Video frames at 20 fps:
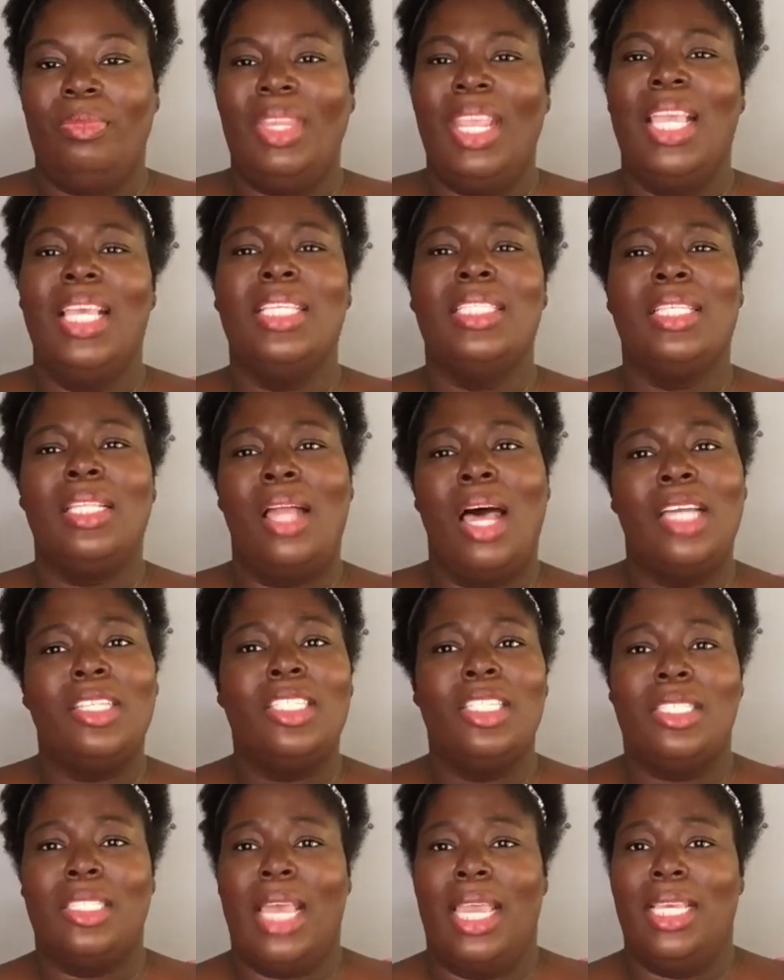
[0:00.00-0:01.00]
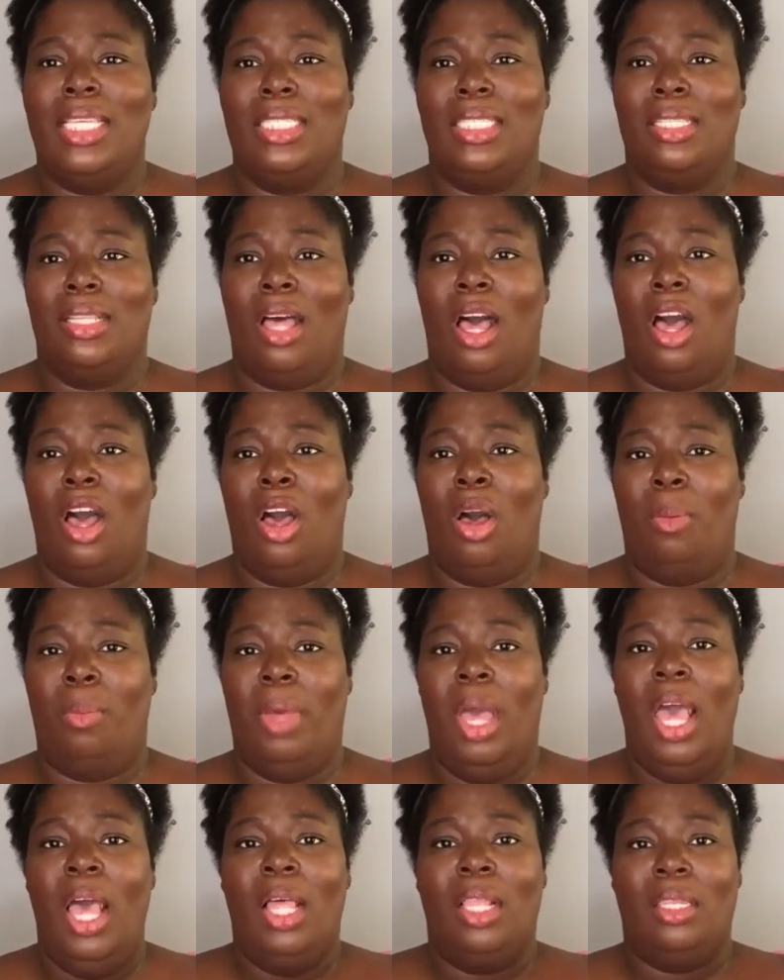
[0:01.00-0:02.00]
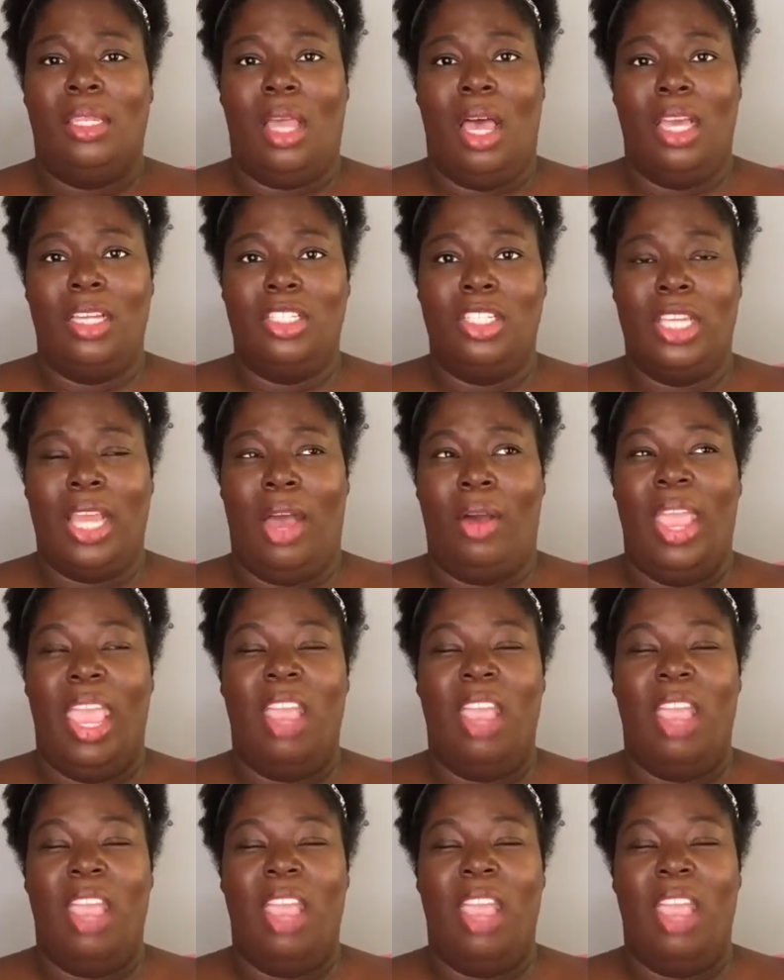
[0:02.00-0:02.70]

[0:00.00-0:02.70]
his launches that he's um, launched out